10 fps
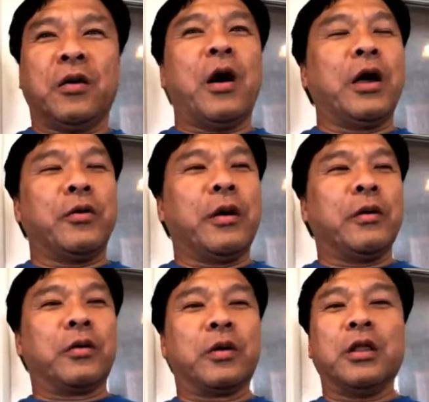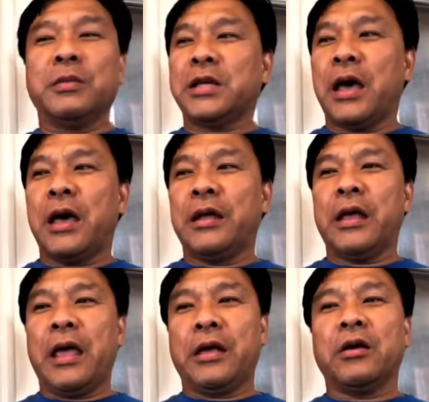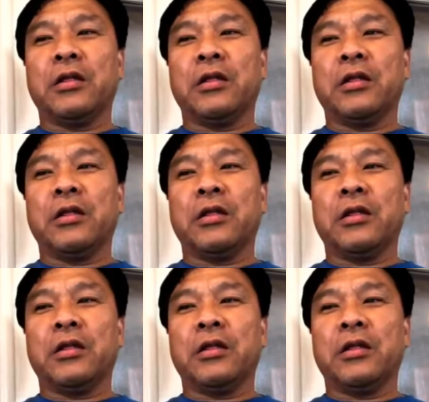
Ohio or Columbus had a